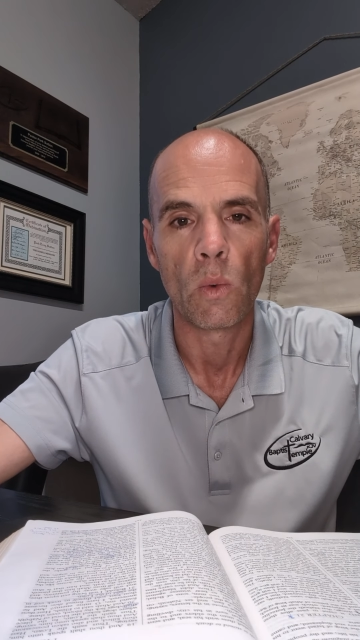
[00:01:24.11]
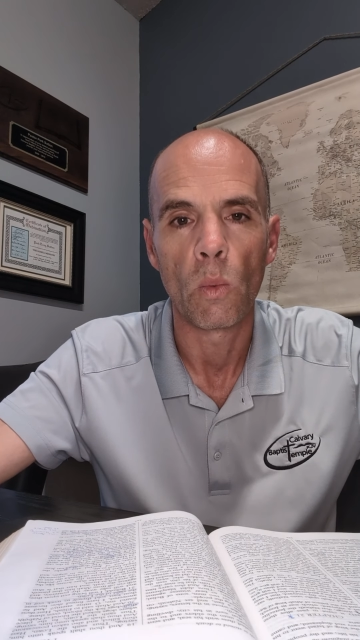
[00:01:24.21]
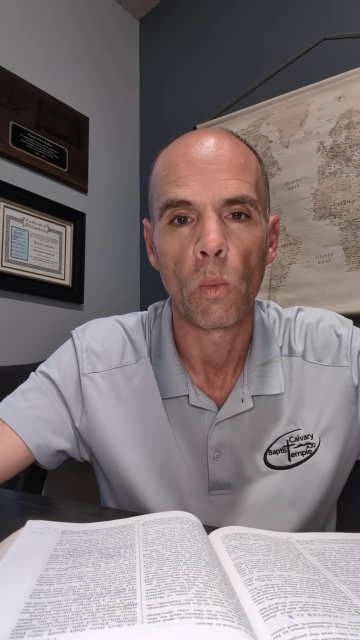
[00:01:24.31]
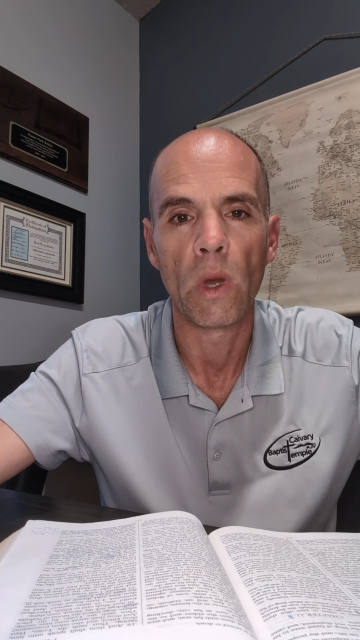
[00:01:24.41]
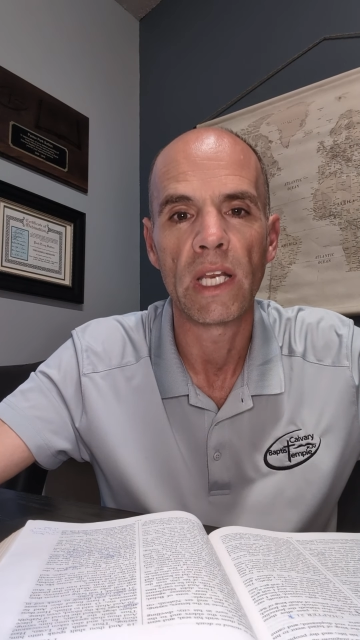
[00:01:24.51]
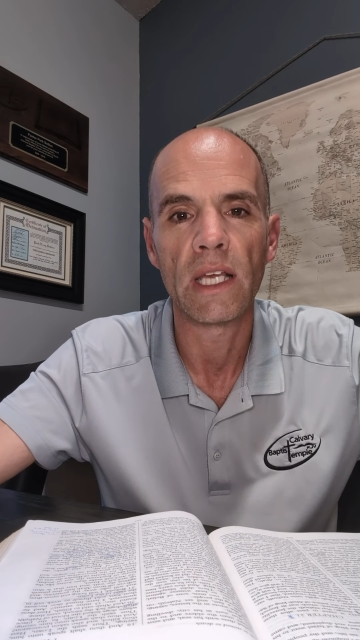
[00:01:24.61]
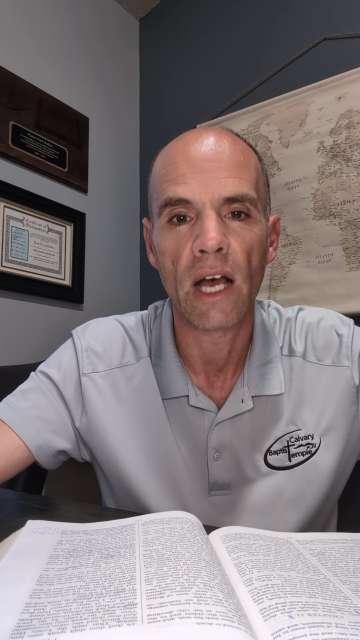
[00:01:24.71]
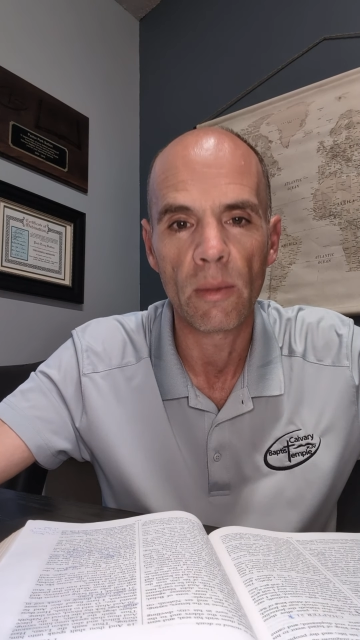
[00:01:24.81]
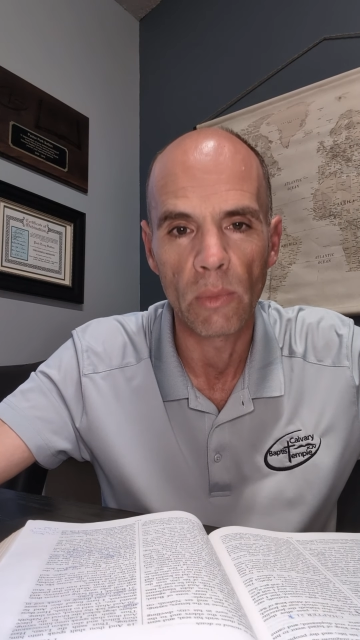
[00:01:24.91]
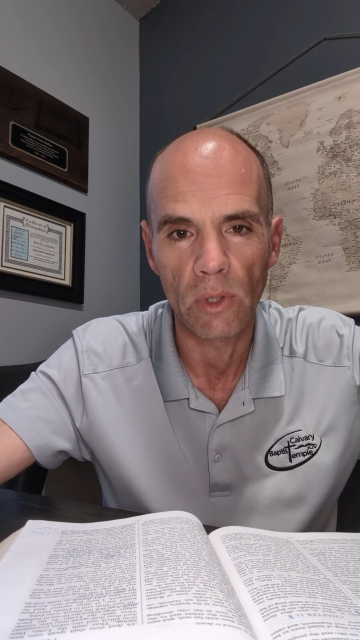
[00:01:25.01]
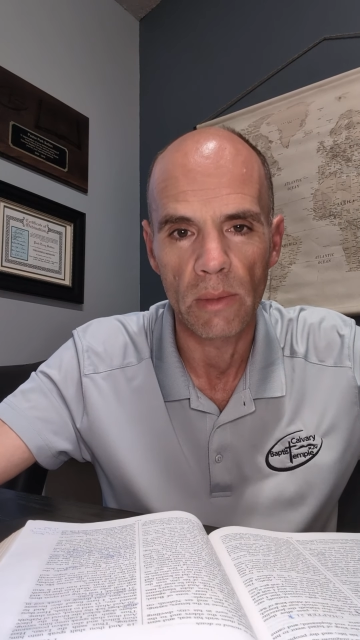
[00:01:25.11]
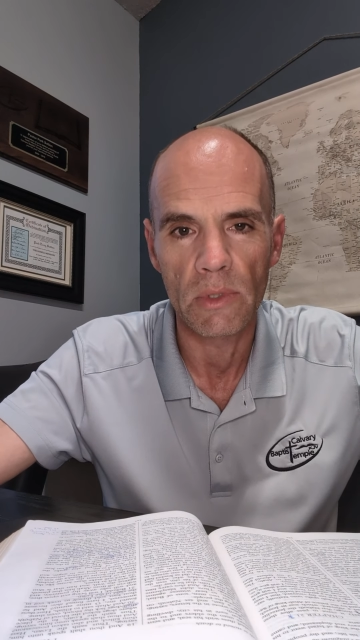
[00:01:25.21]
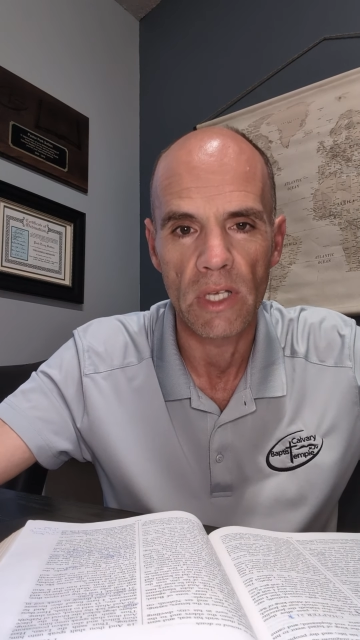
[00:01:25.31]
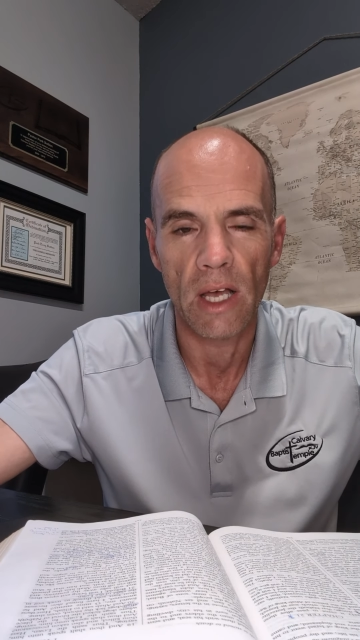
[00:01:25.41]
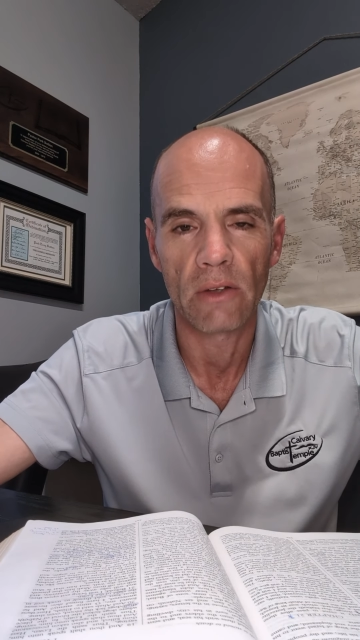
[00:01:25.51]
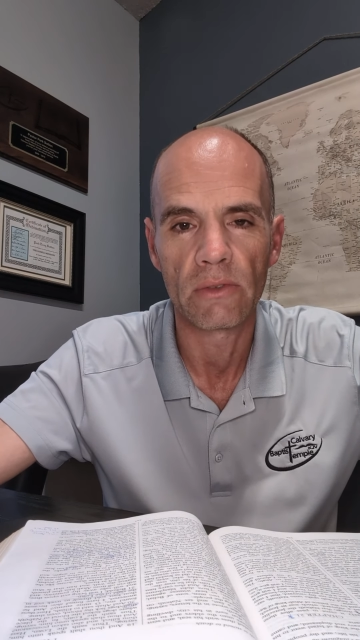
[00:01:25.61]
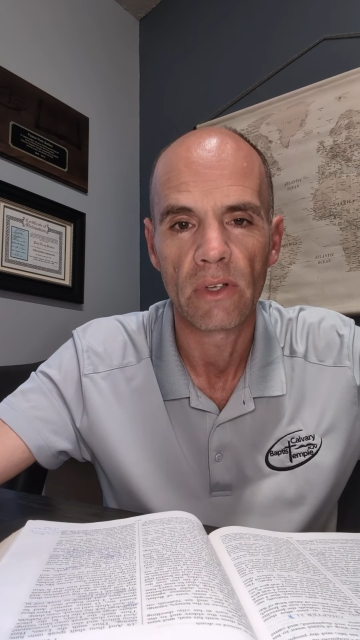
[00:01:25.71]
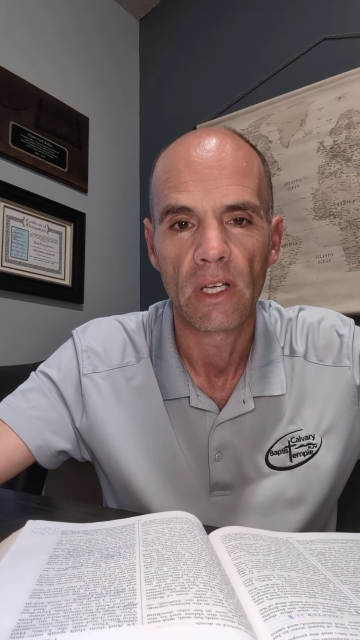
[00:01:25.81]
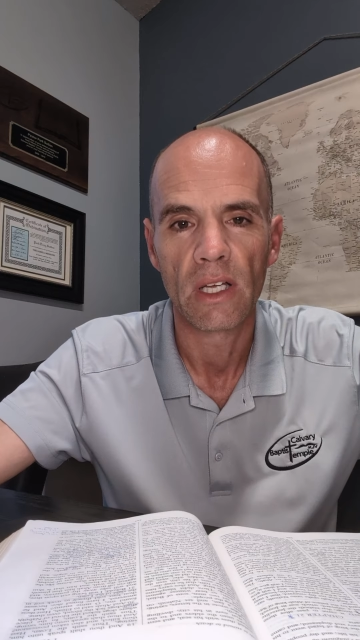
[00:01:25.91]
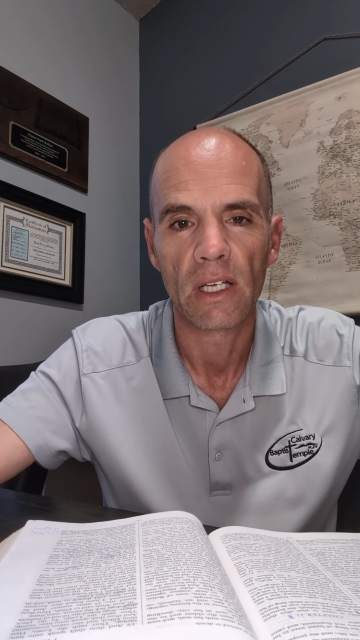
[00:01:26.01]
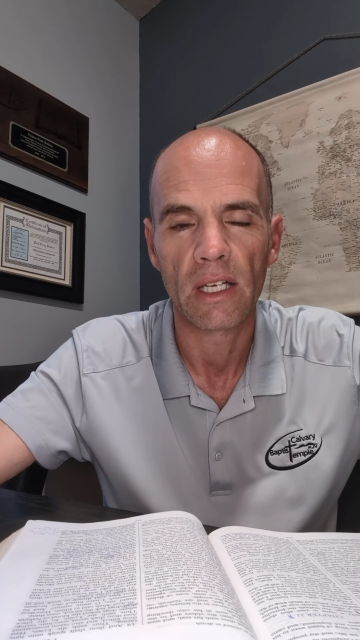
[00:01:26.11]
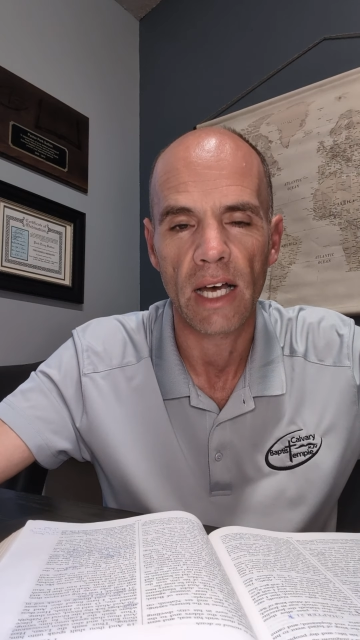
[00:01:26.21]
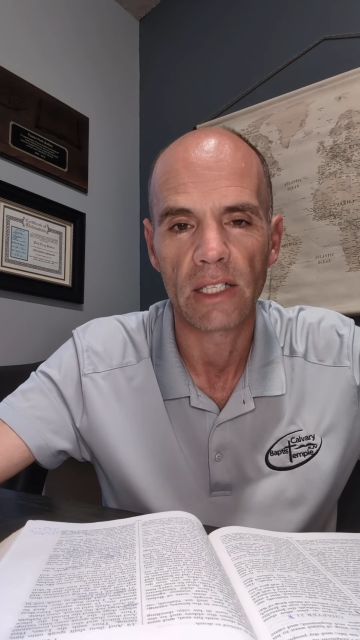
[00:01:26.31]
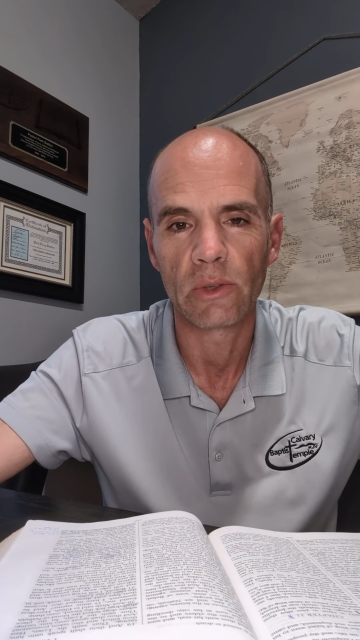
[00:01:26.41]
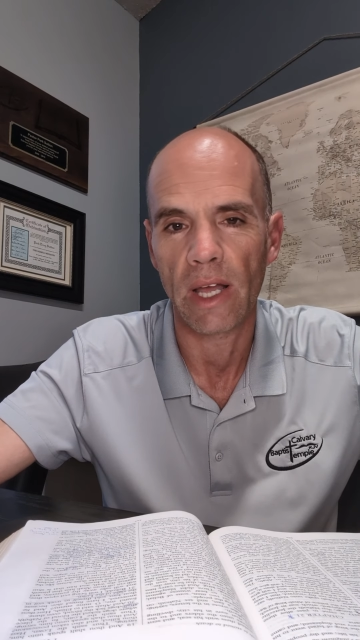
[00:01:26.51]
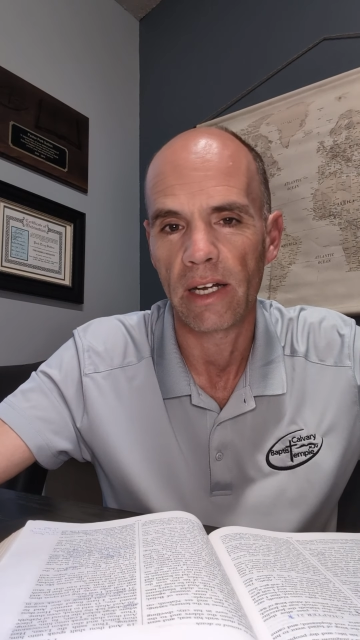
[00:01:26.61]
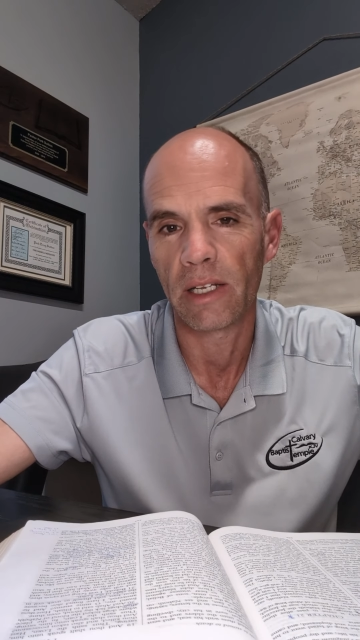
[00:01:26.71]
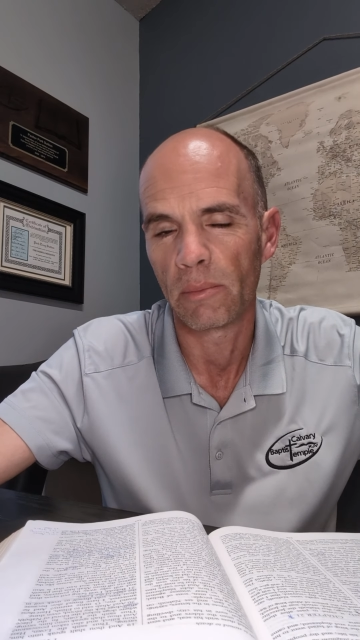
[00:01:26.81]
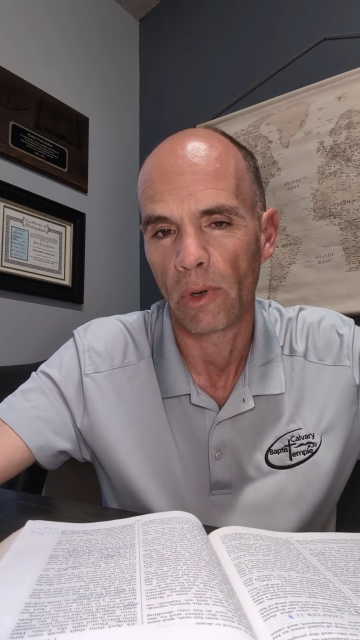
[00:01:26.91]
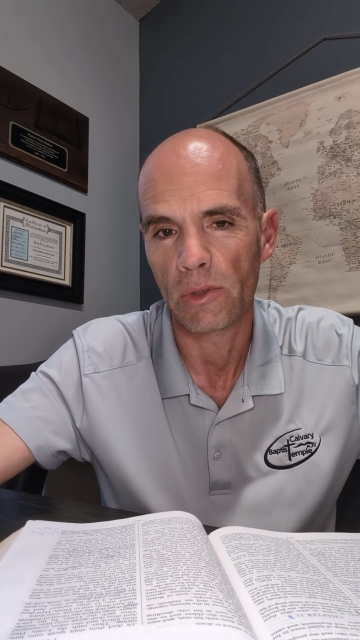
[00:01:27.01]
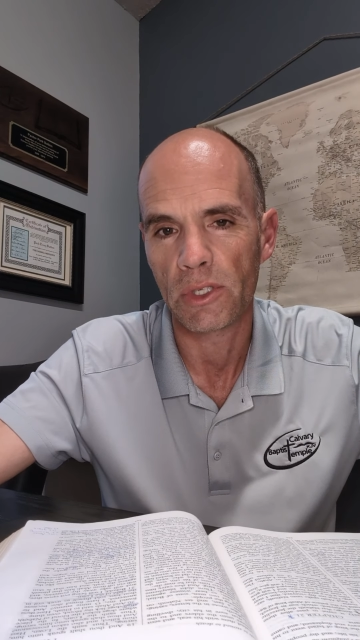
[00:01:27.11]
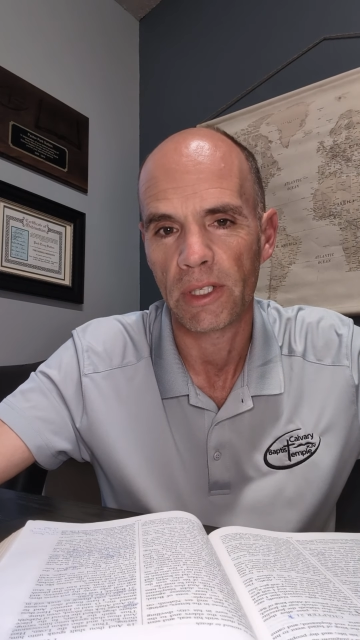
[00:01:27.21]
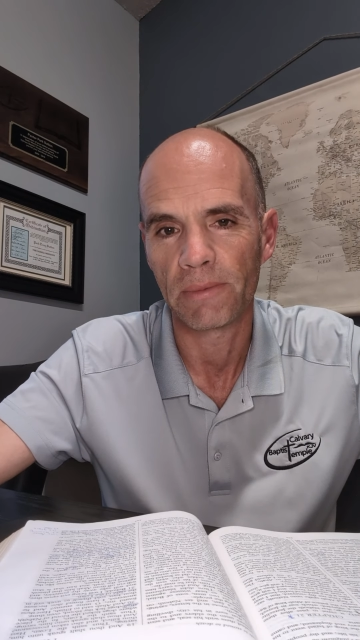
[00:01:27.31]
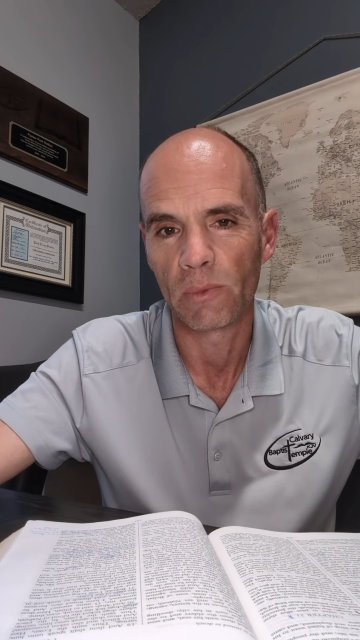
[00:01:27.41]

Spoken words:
when he humbled himself, God granted him mercy.